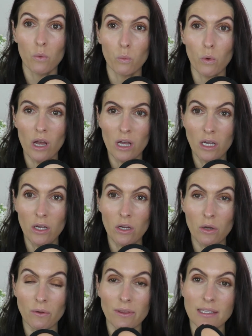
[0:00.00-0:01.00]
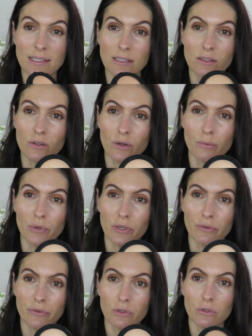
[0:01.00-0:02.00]
Whoa, this is so
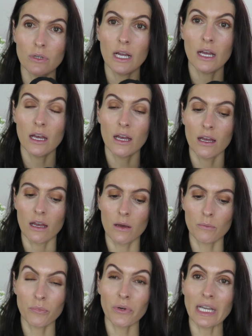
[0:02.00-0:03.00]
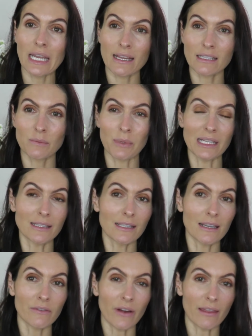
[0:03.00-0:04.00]
beautiful. Pretty
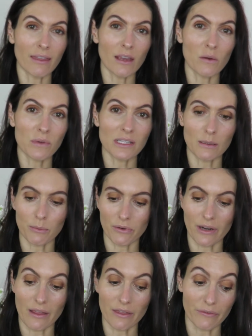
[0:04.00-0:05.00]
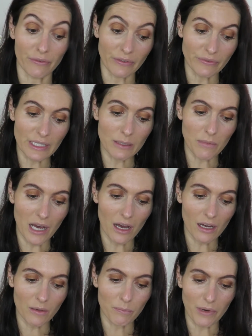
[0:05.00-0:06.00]
expensive. I think it was up around the $50
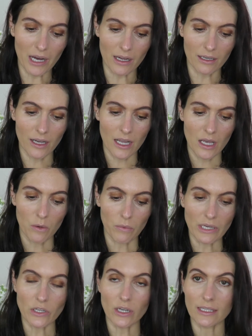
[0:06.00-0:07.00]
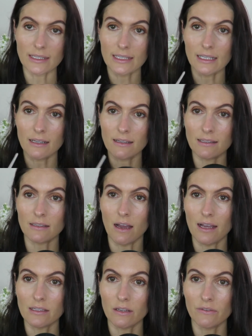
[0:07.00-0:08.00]
mark, but when you consider the
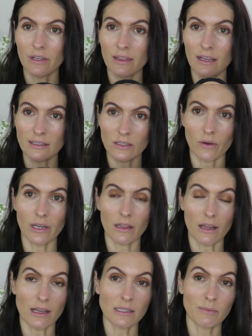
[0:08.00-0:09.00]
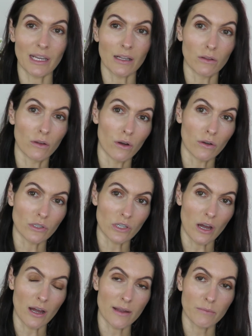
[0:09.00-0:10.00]
size of it, that's going to last me a long
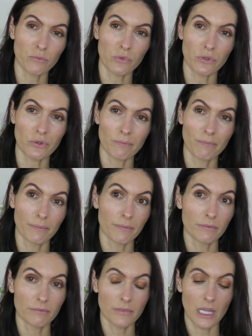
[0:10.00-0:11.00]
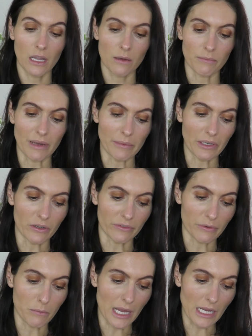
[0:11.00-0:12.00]
time. Well, maybe
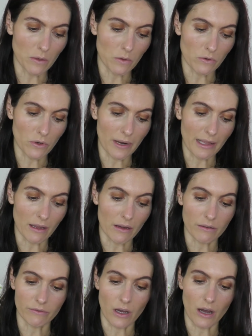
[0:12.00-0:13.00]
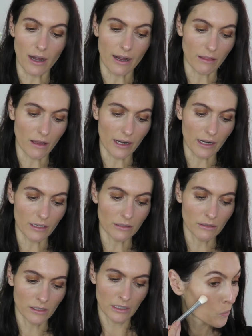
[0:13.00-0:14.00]
not for me. You all know I love a highlighter.